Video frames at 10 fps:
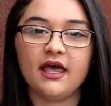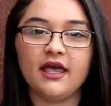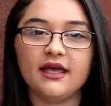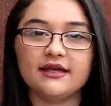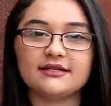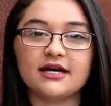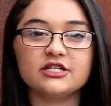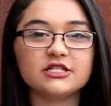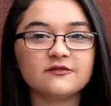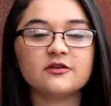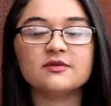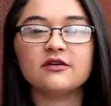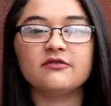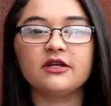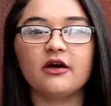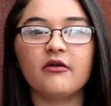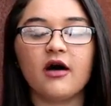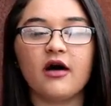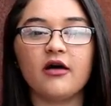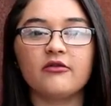And I just filmed a video
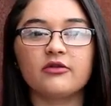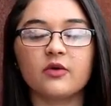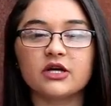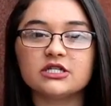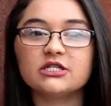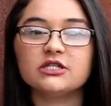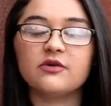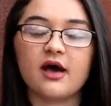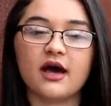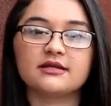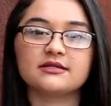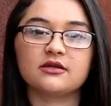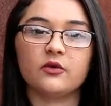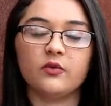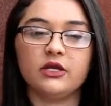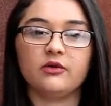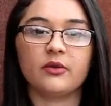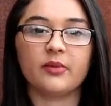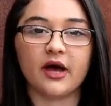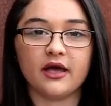of questions to ask when you
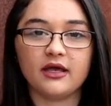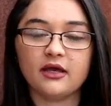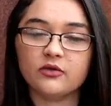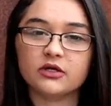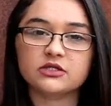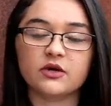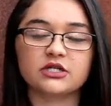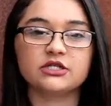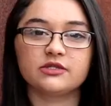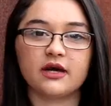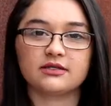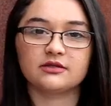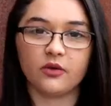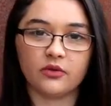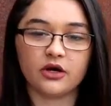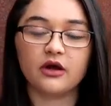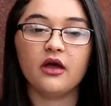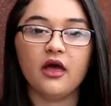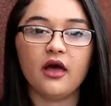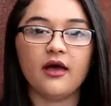are buying a horse, questions to ask the owner
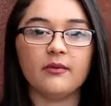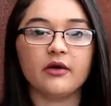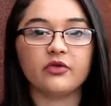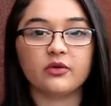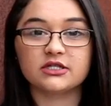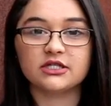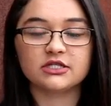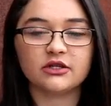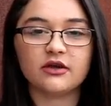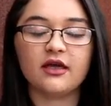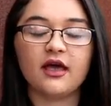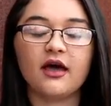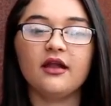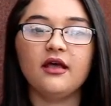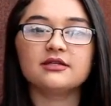of the horse that you're looking at.